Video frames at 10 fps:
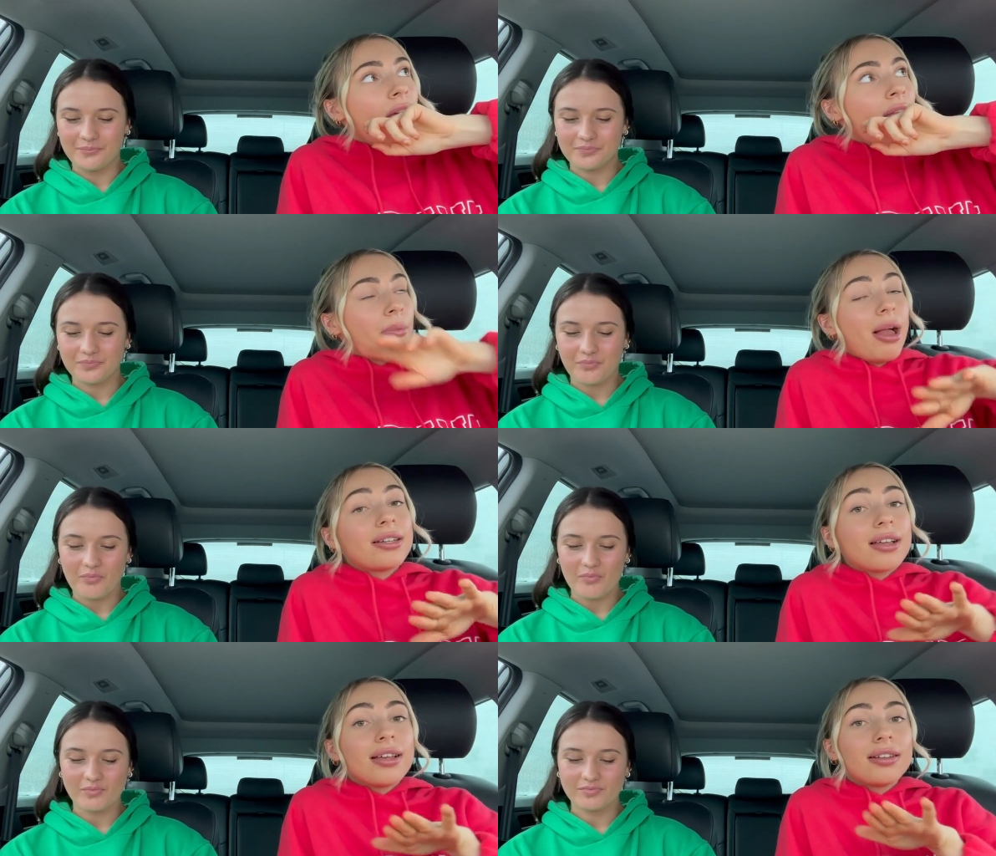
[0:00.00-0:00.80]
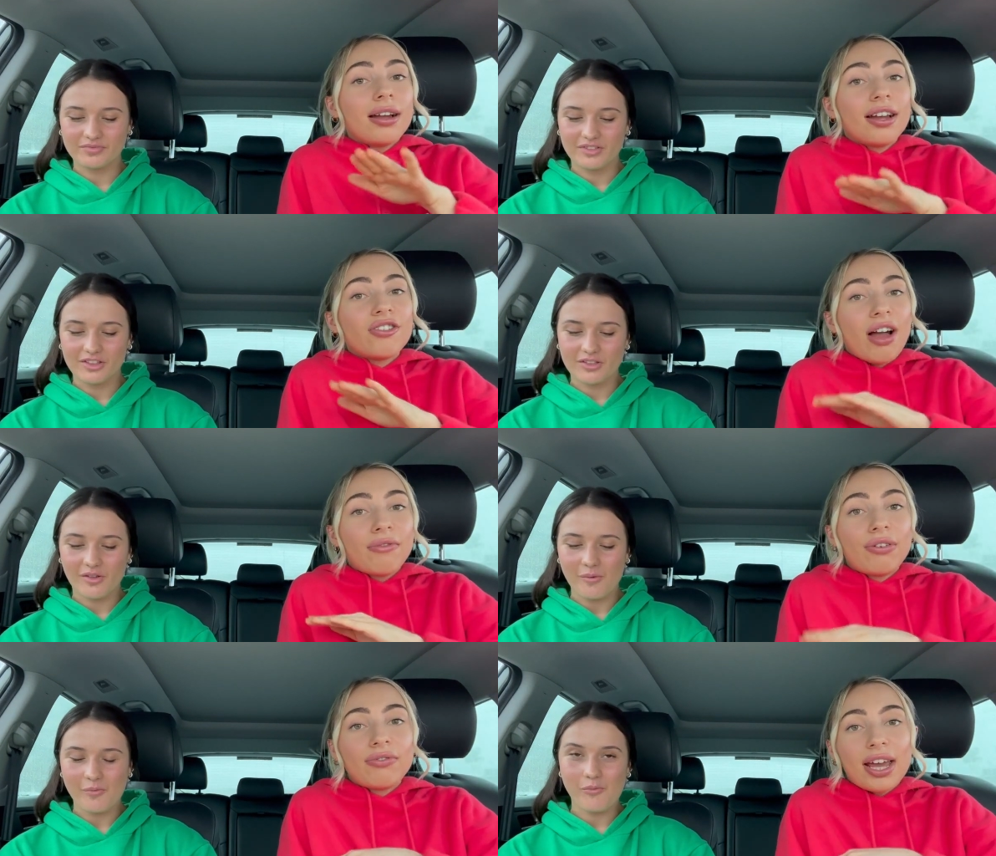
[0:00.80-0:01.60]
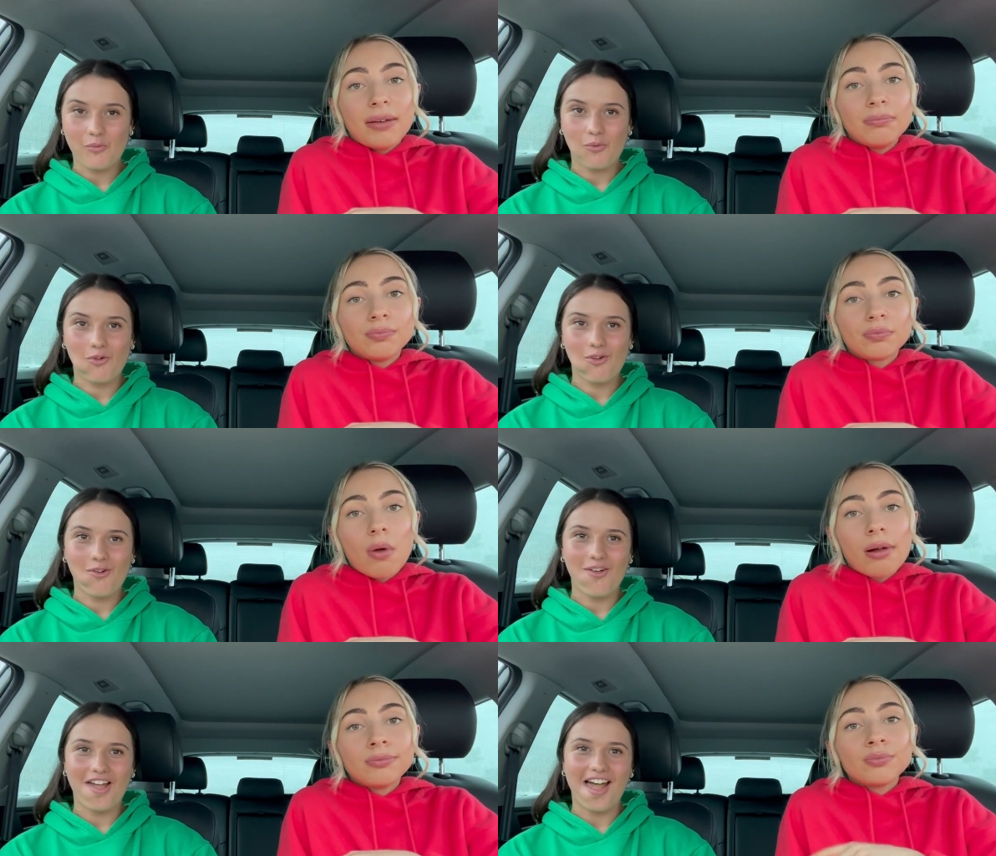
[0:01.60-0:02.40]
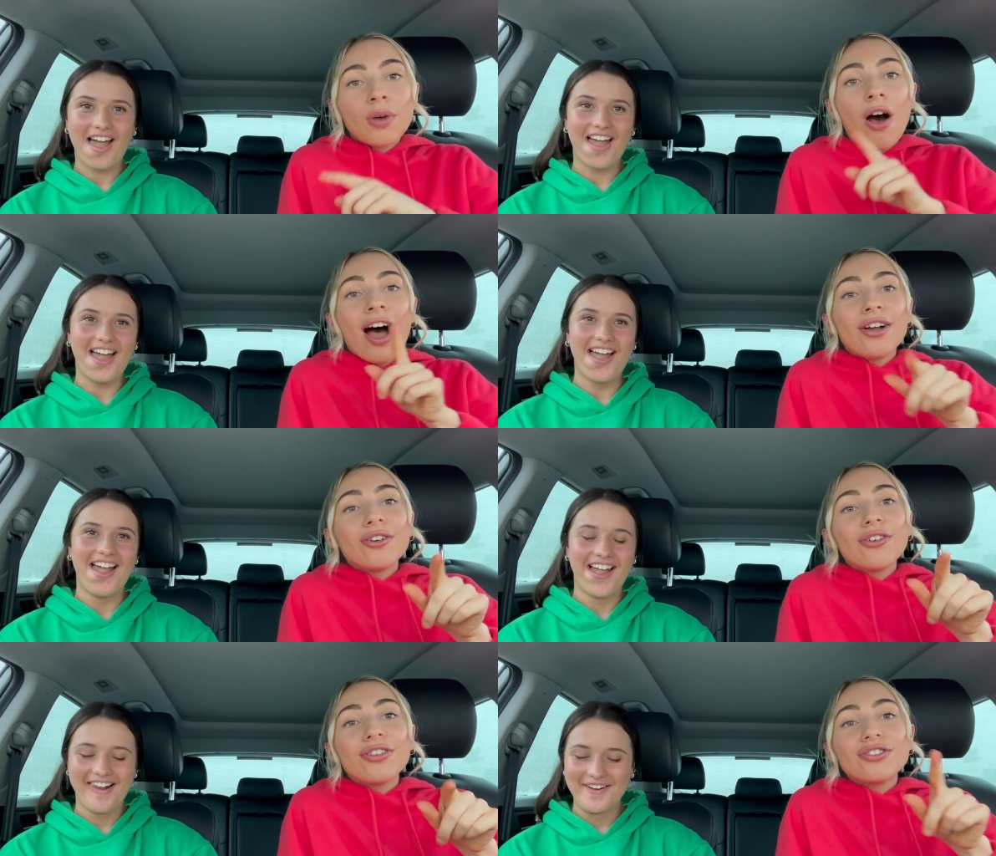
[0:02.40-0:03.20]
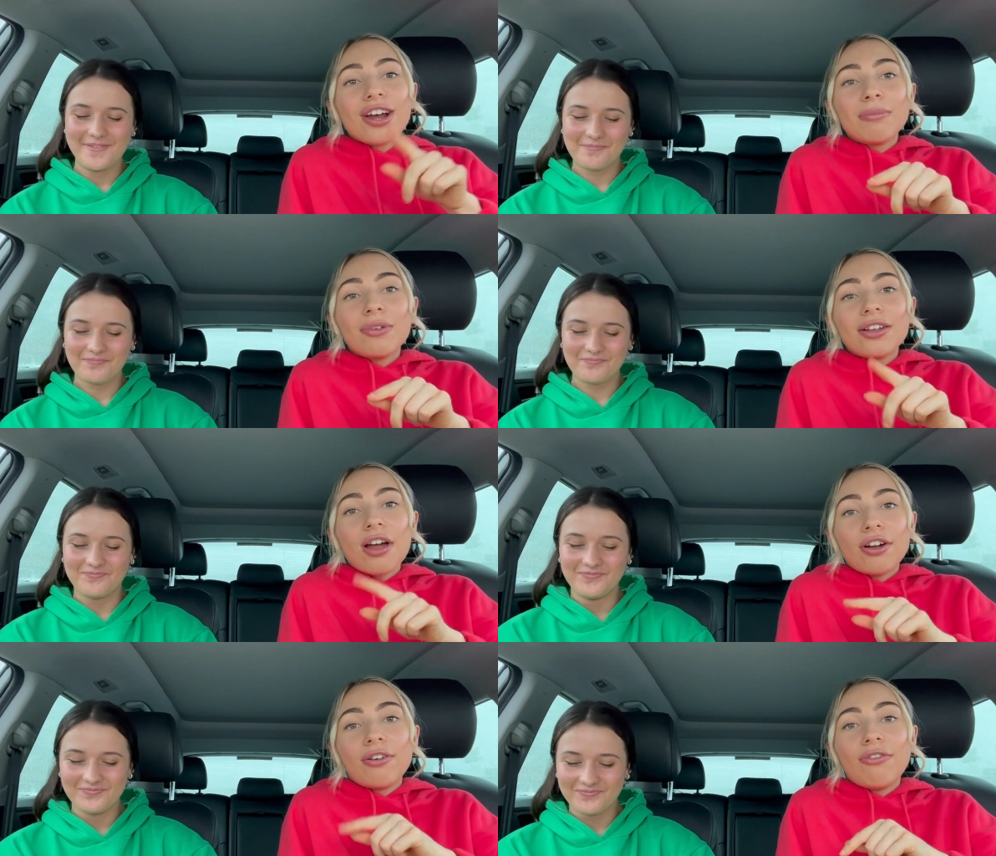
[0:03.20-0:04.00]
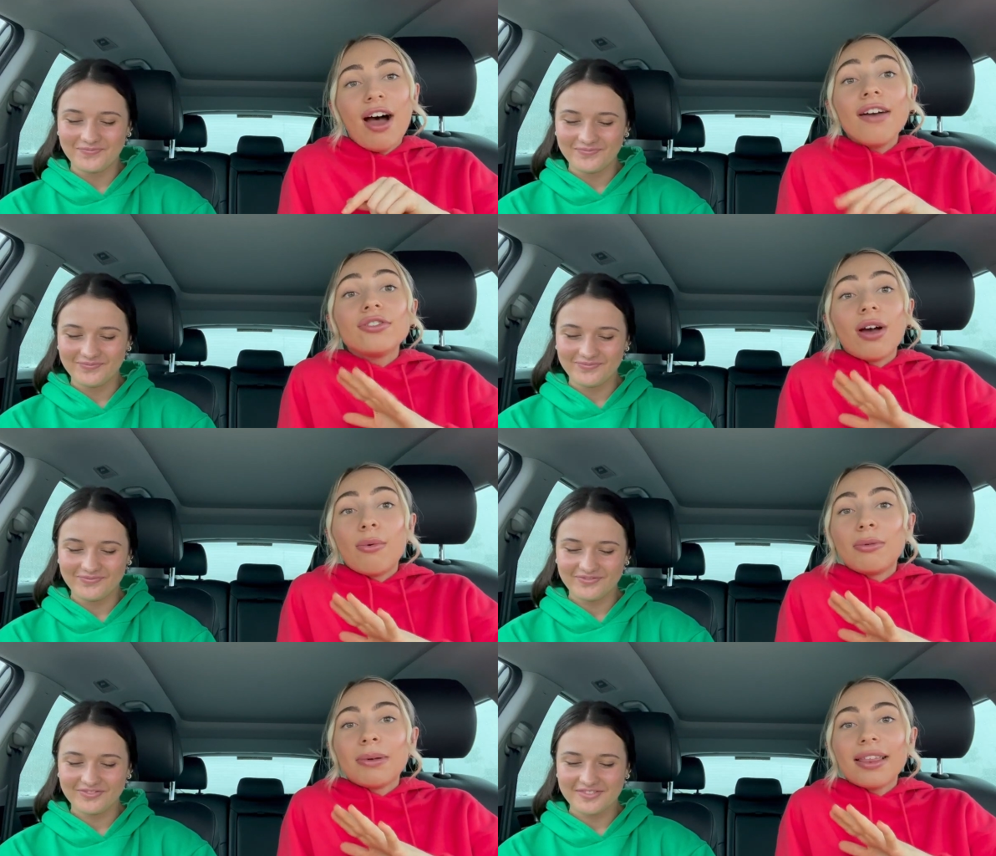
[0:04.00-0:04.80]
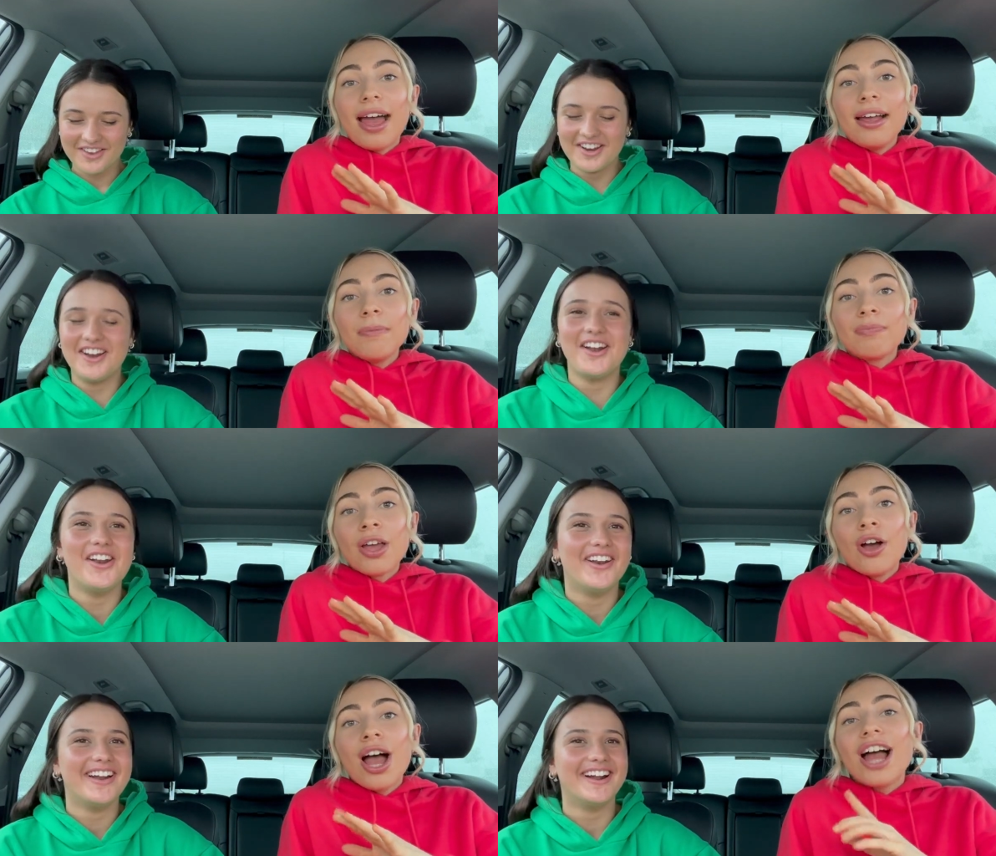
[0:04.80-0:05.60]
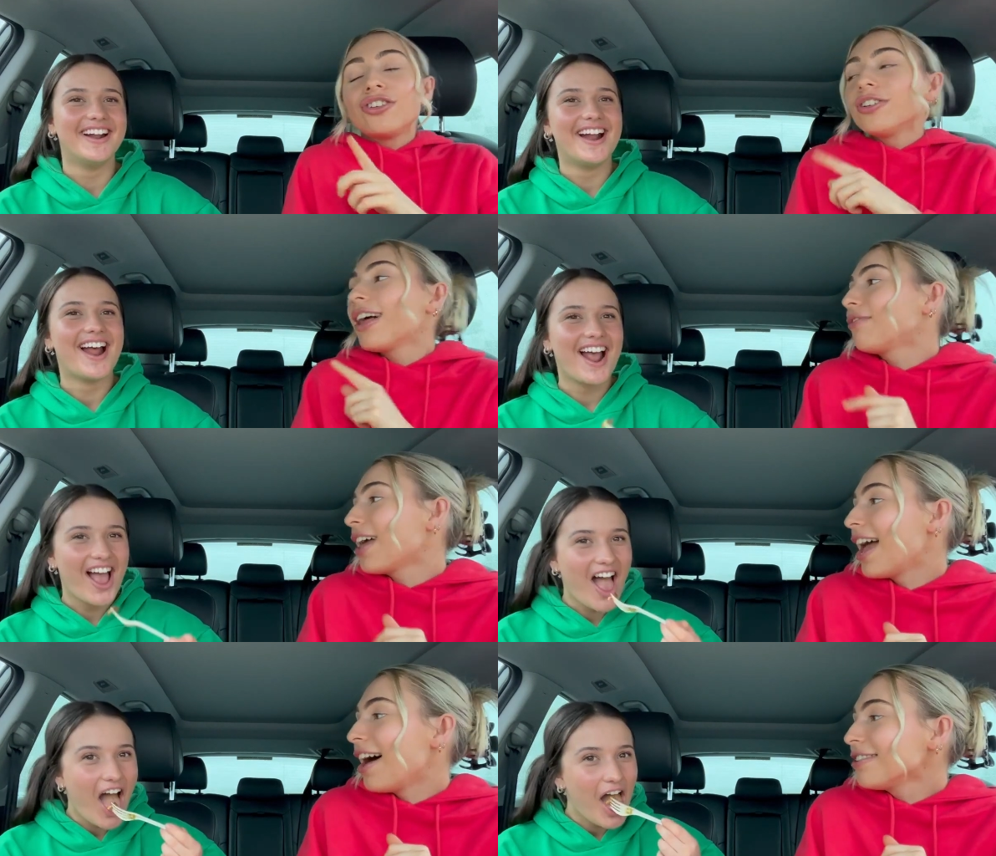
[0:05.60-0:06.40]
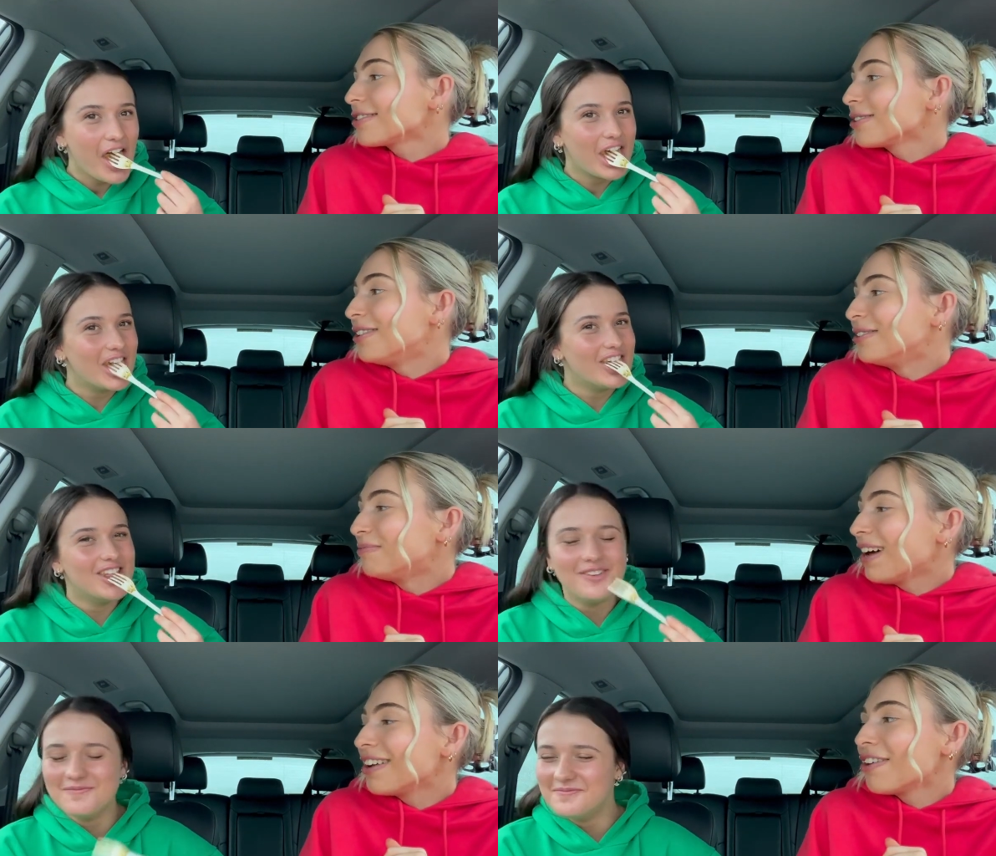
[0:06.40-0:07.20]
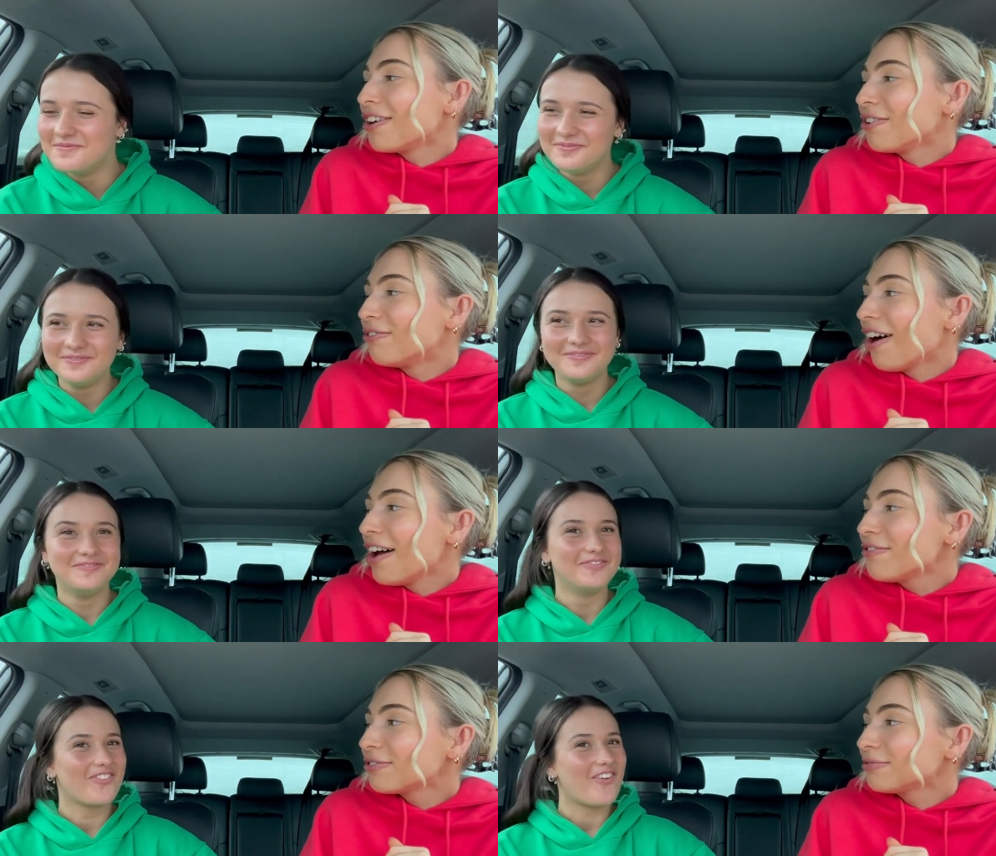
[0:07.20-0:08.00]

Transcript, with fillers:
Speaker 1: And the Pilates class started at nine fifteen. I got off the treadmill at nine oh five so I wouldn't be late. Had you left the house at nine oh five,